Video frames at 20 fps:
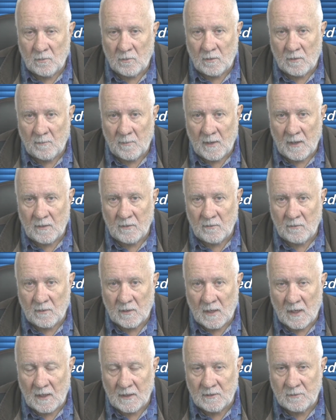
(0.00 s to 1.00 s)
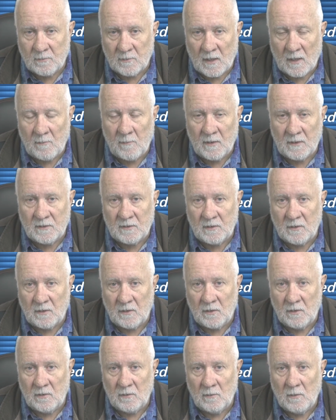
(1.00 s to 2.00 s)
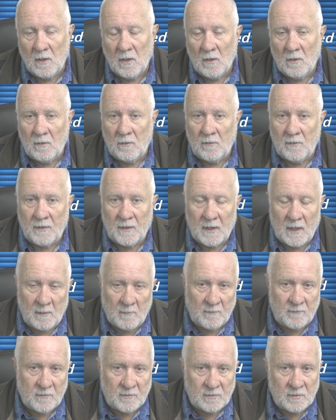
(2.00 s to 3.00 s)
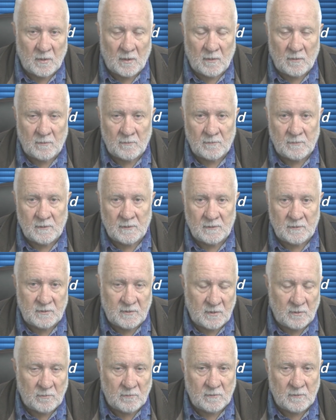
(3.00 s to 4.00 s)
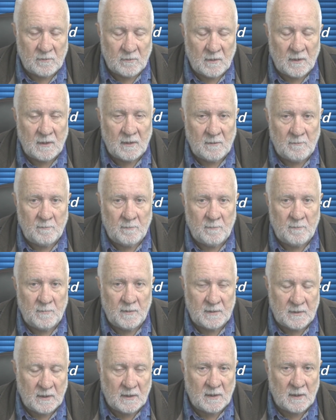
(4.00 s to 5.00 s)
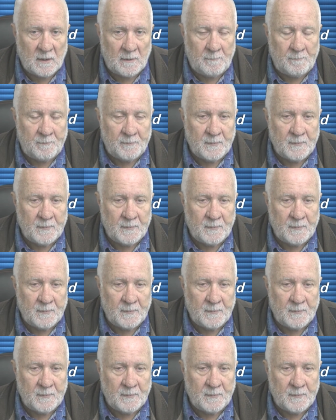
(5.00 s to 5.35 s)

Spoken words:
about your case without mentioning you or the name of your children in particular.